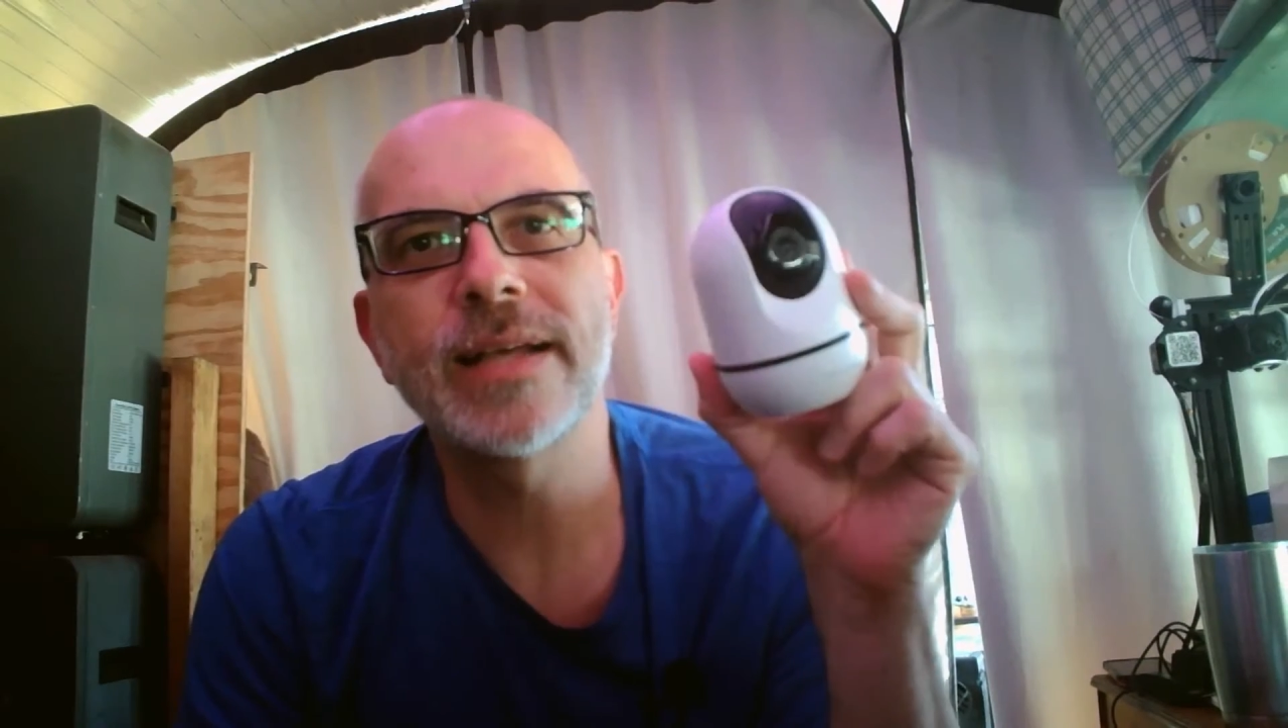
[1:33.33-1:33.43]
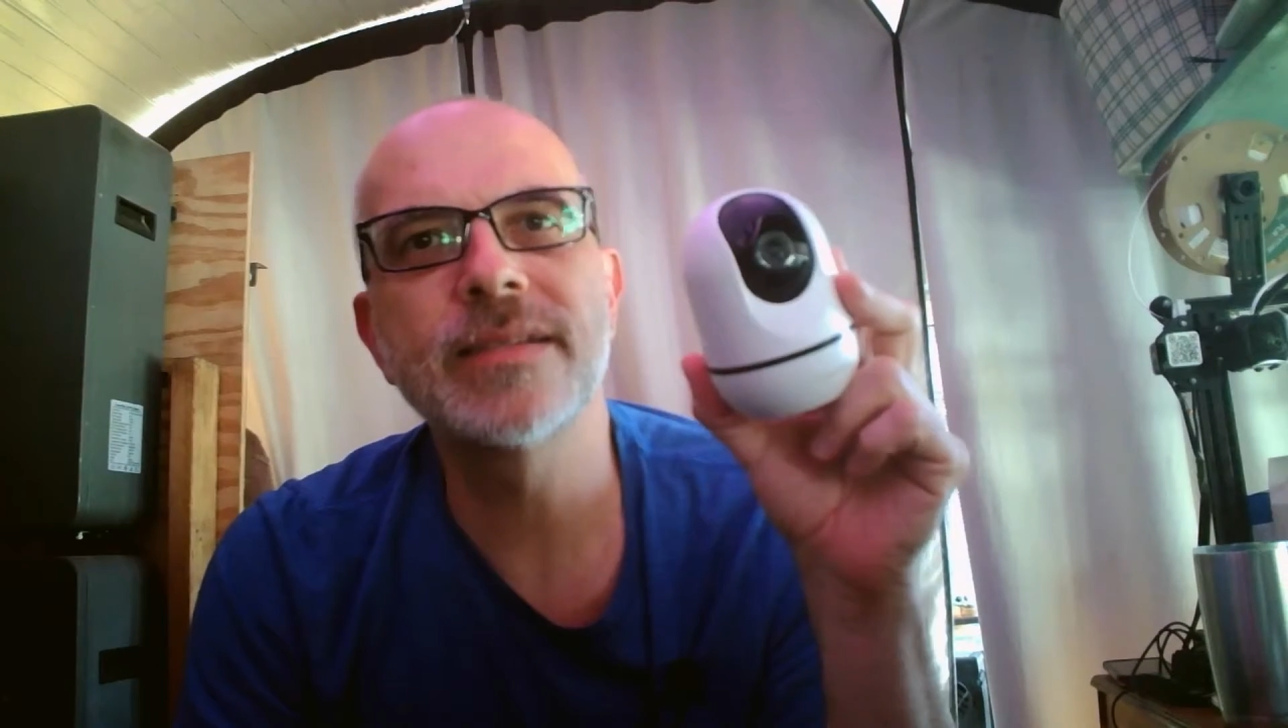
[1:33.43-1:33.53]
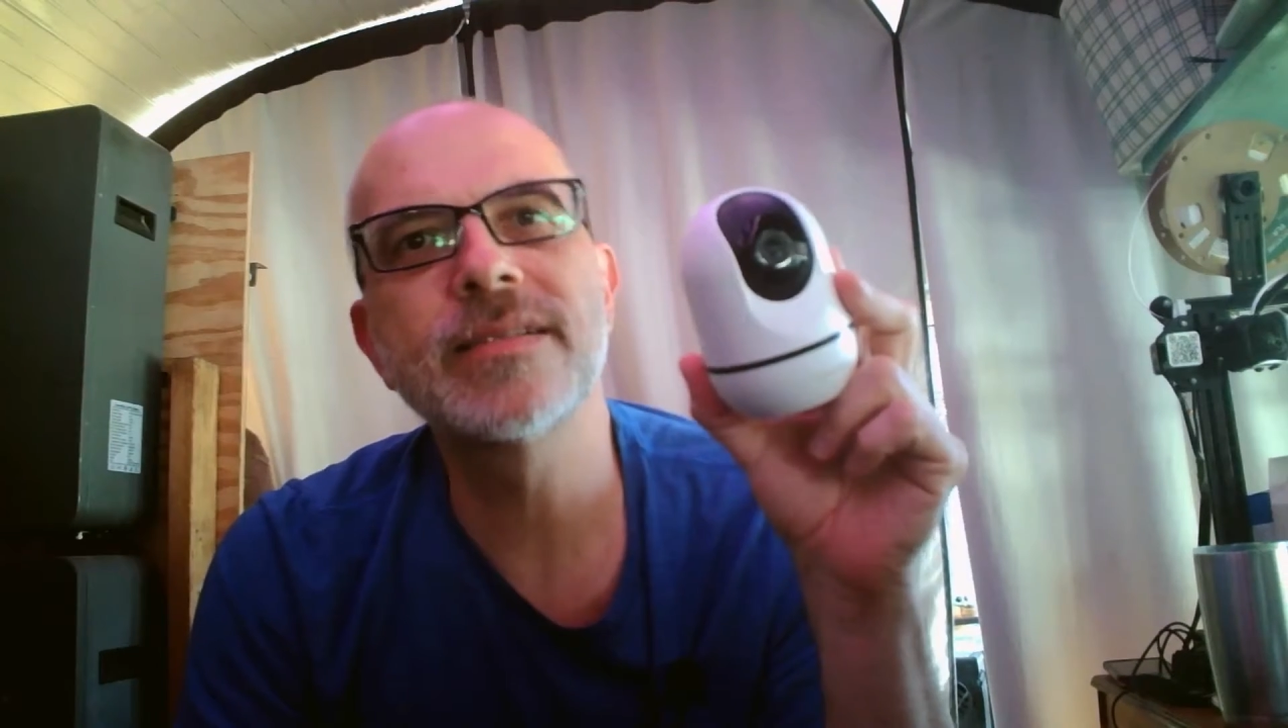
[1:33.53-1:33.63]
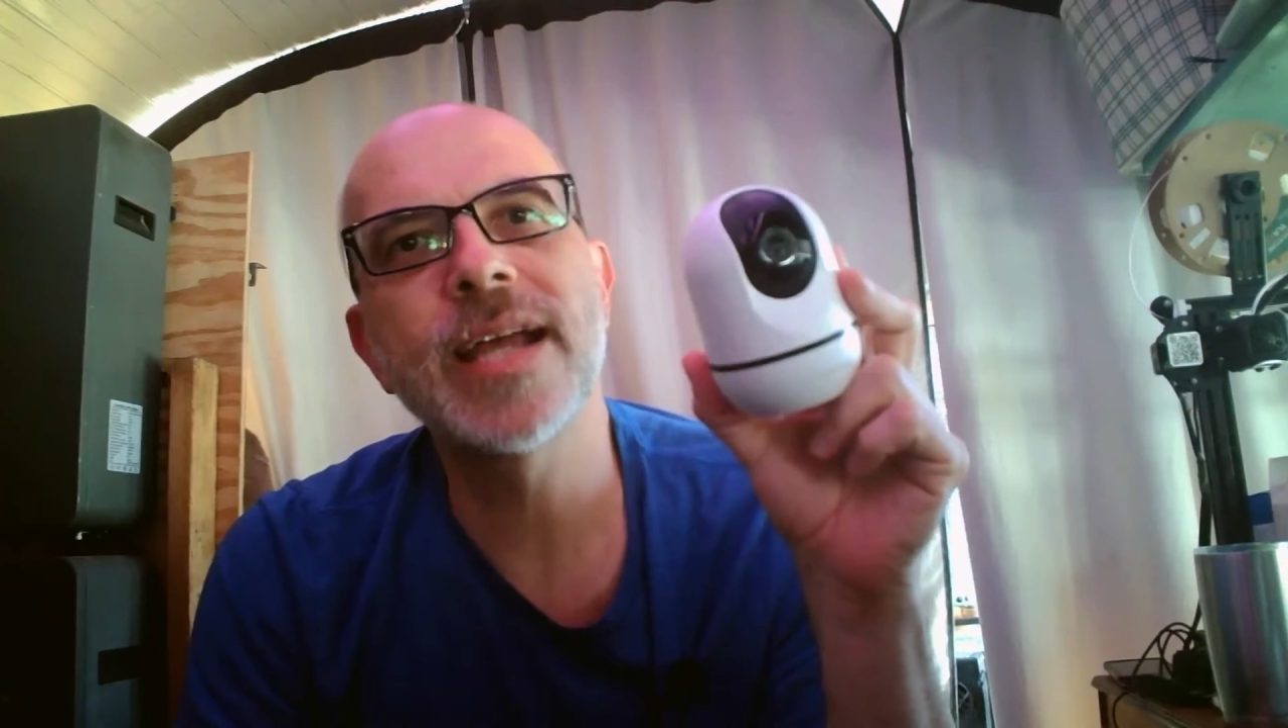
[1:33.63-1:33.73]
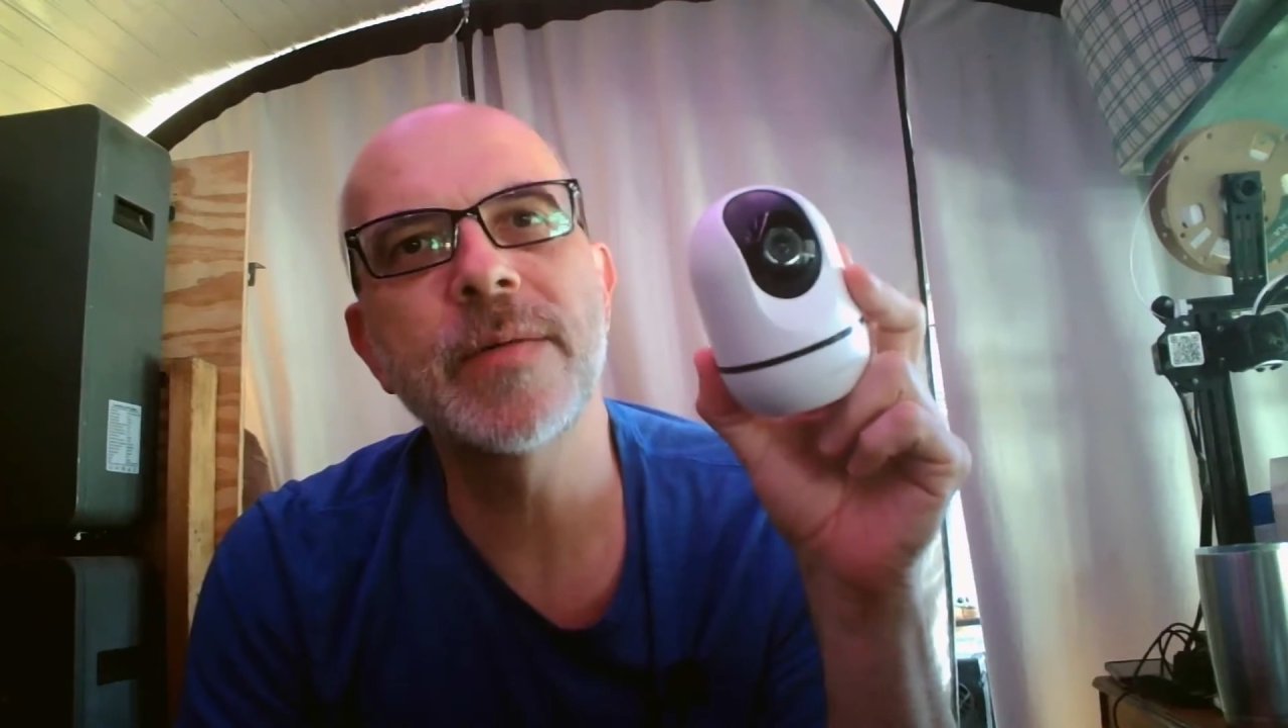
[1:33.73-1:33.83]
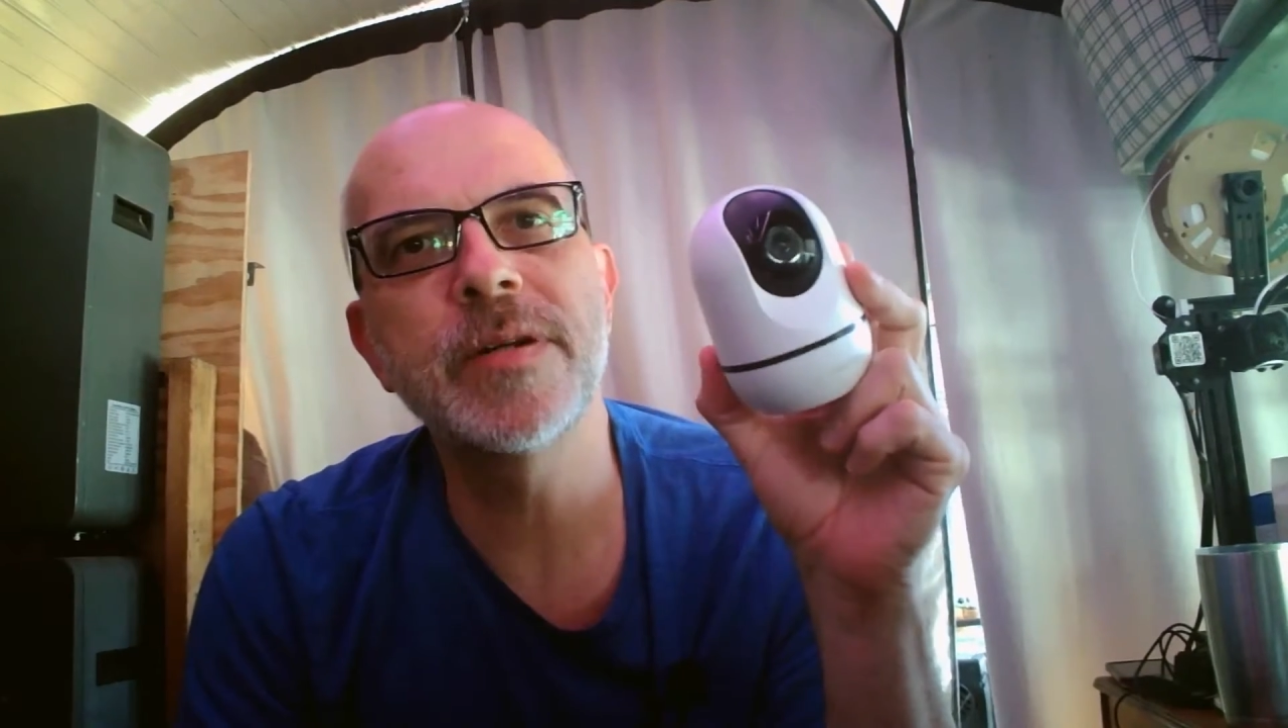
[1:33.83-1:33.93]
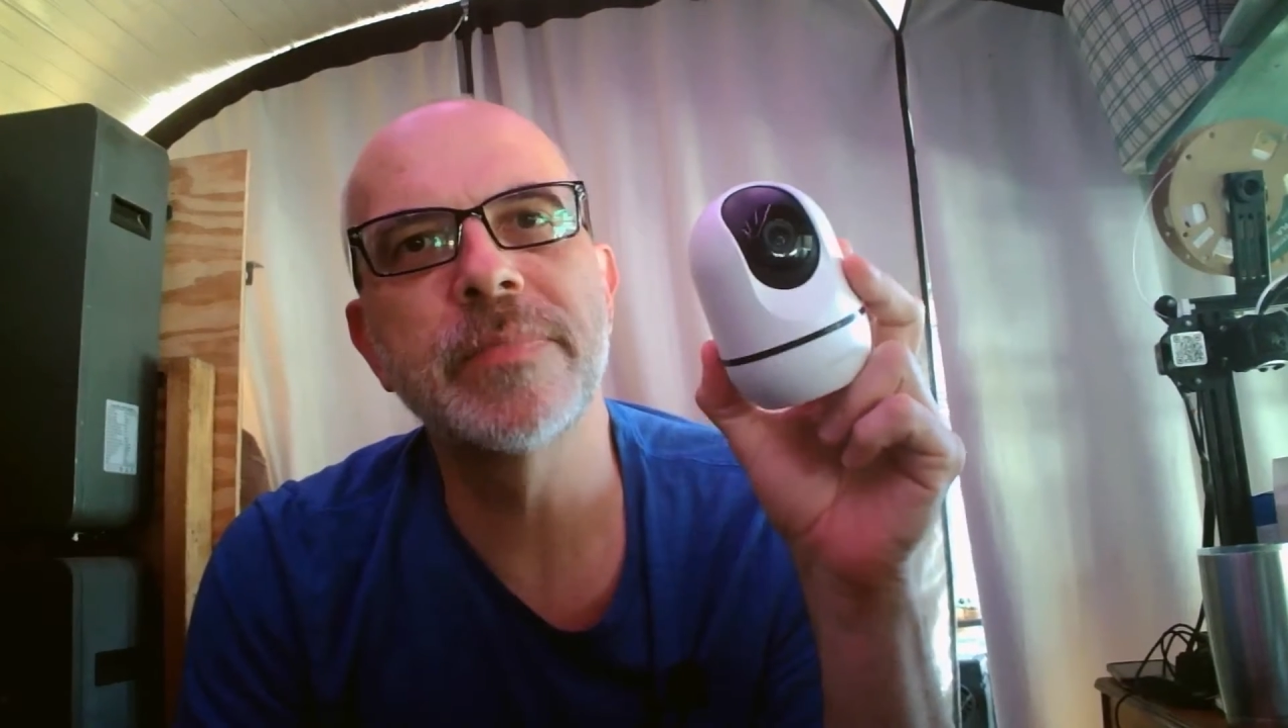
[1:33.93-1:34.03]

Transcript: this camera